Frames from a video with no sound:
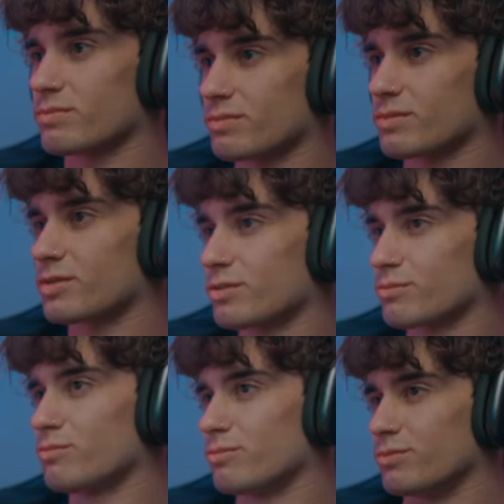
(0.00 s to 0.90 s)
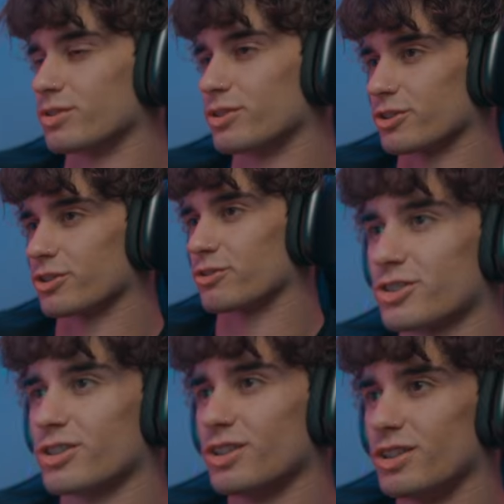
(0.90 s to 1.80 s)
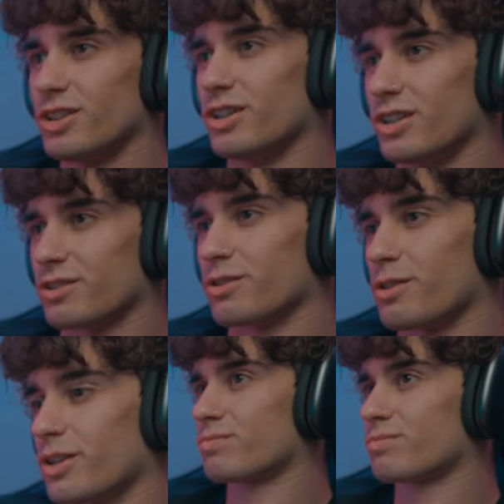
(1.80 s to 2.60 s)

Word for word: Hmm, they're gonna crash into the lake.